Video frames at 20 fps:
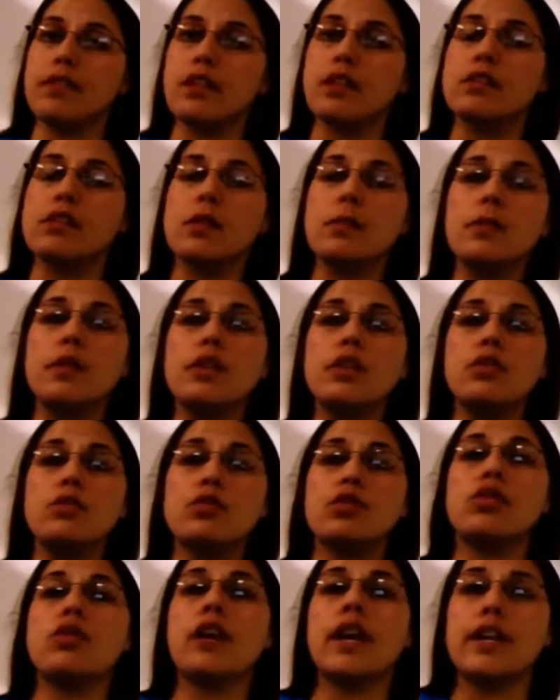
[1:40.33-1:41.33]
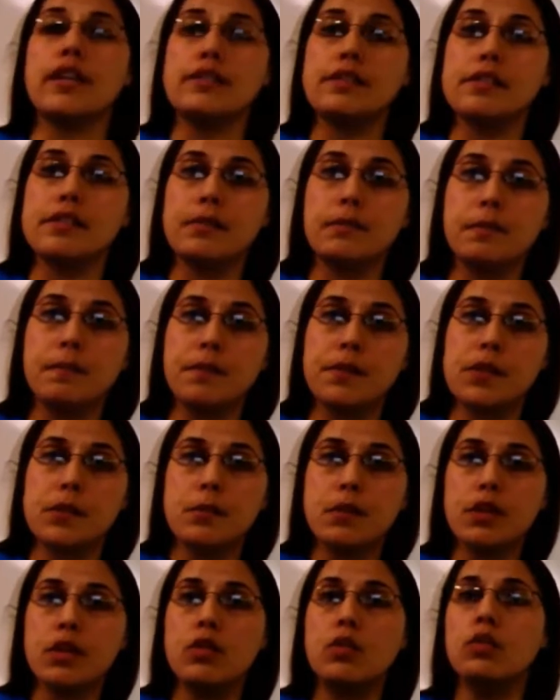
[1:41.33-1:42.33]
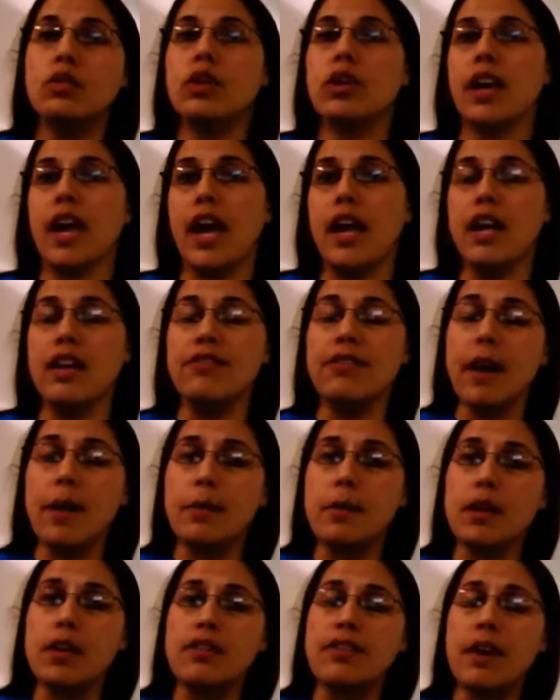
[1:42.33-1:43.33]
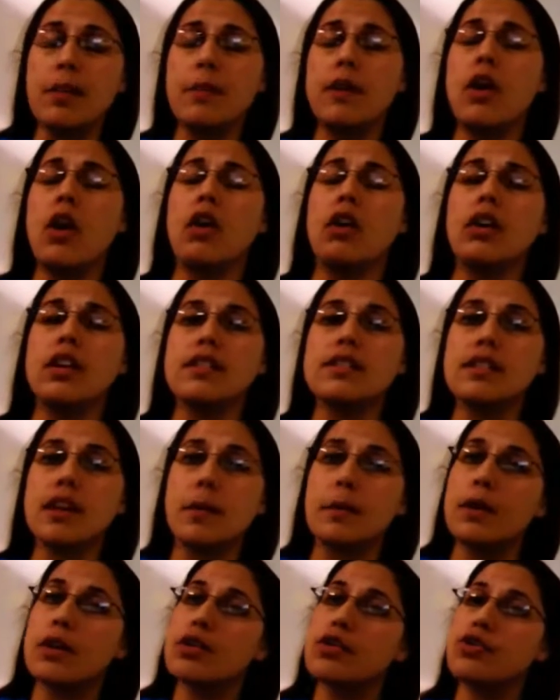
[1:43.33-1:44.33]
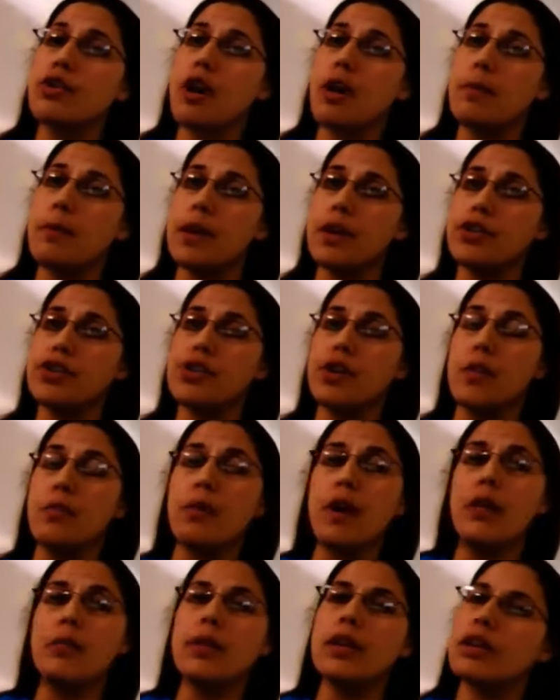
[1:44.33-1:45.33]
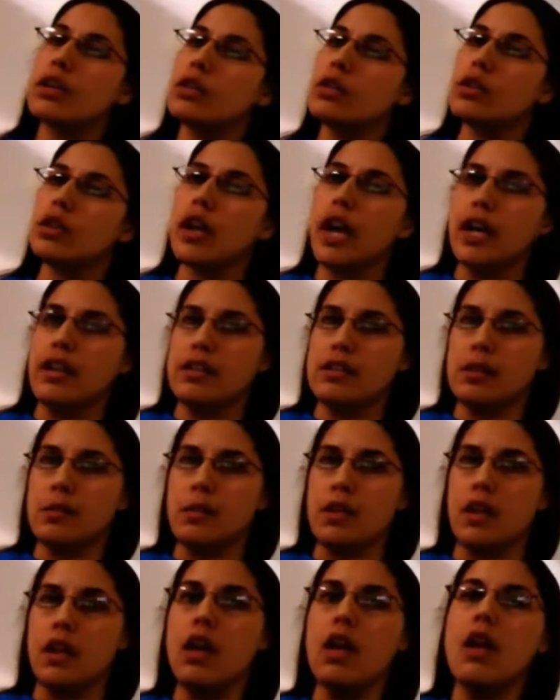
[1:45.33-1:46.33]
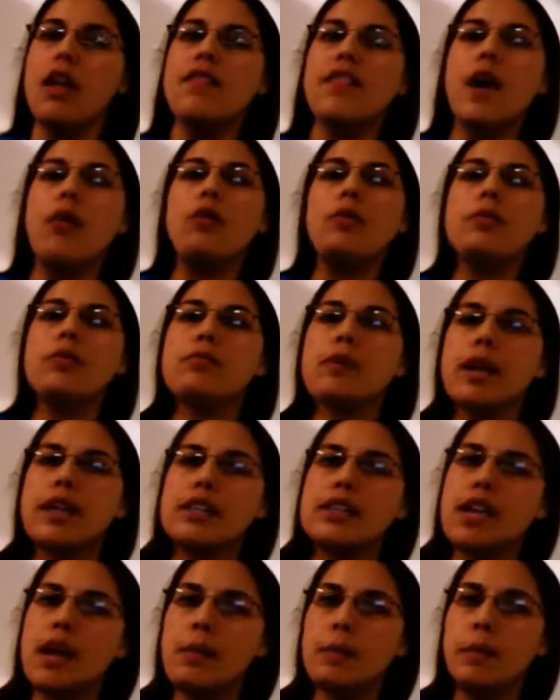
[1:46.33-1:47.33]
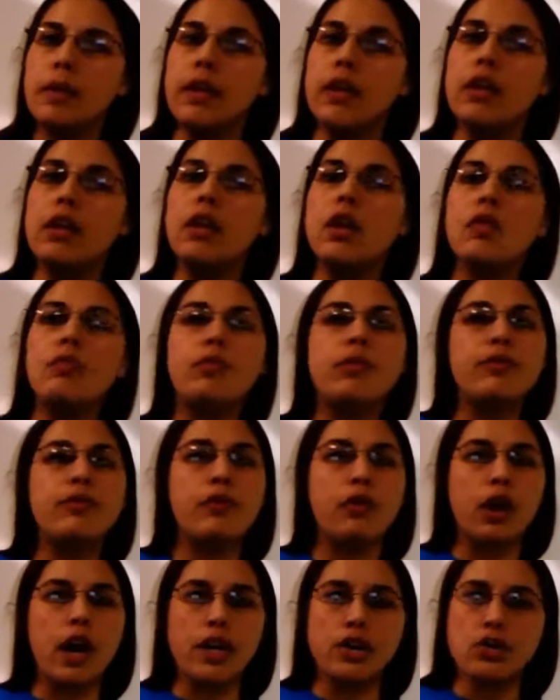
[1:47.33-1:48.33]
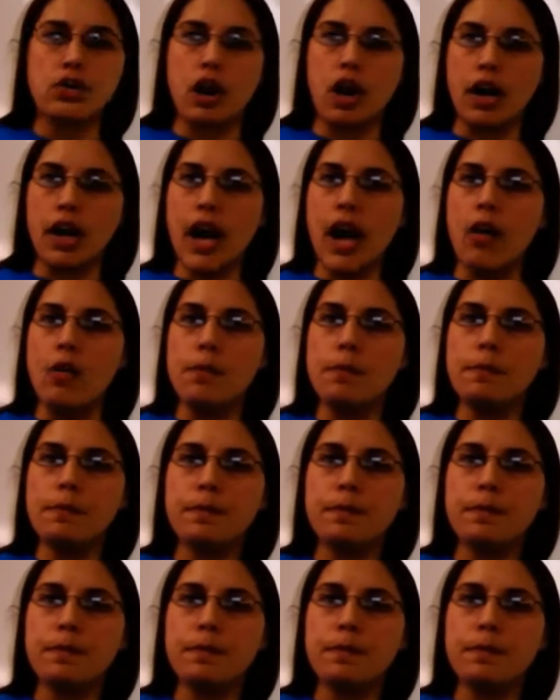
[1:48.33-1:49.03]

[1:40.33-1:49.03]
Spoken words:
something you trace, something you look at. If I'm an artist and I'm going to draw a picture, I'm probably going to look at something. That would be my template before I draw it out.